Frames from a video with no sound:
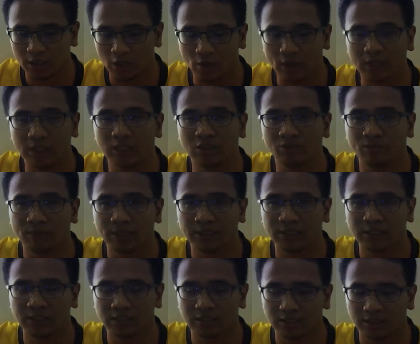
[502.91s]
corrective
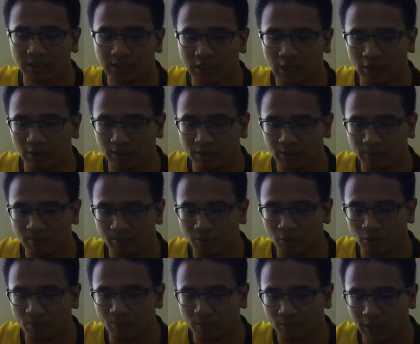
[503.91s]
measures that
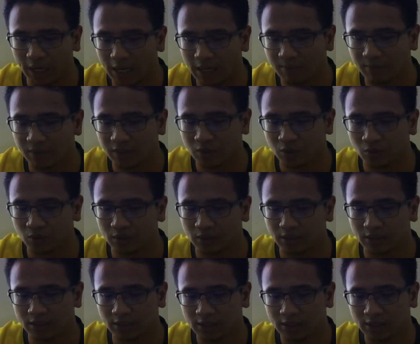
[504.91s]
perhaps could